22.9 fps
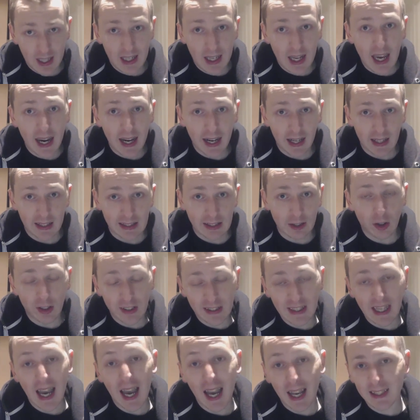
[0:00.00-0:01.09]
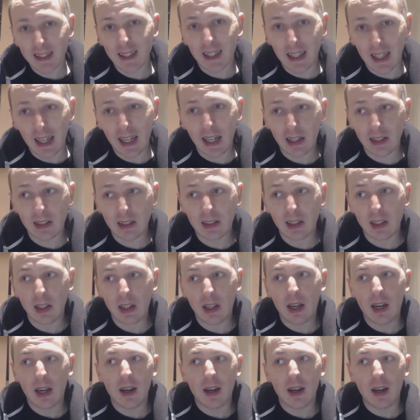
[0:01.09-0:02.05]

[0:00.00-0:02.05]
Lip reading: DX and got his ass kicked,